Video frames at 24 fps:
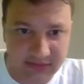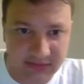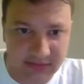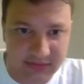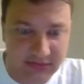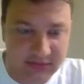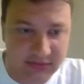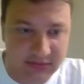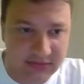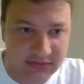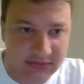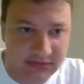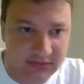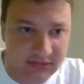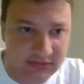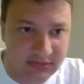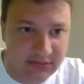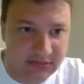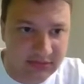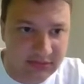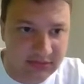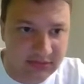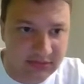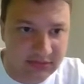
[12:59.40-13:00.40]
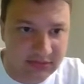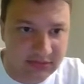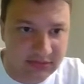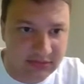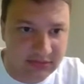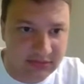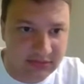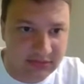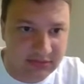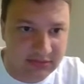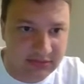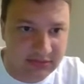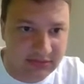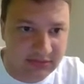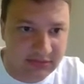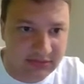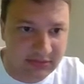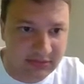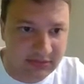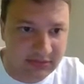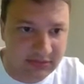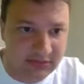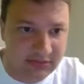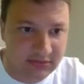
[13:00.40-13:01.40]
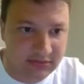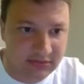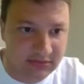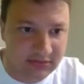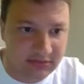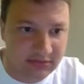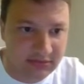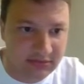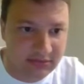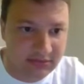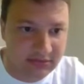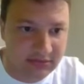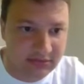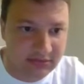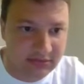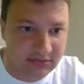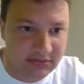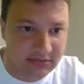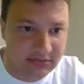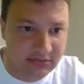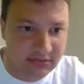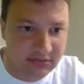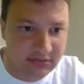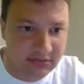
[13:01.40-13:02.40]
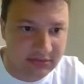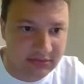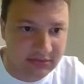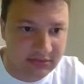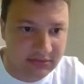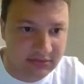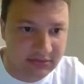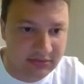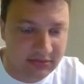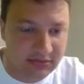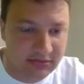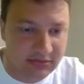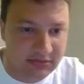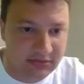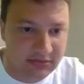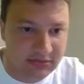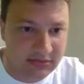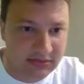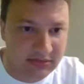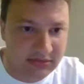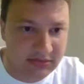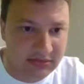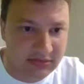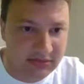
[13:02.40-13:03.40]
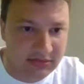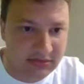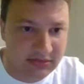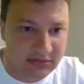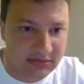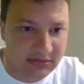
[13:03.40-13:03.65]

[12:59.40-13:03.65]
[no speech]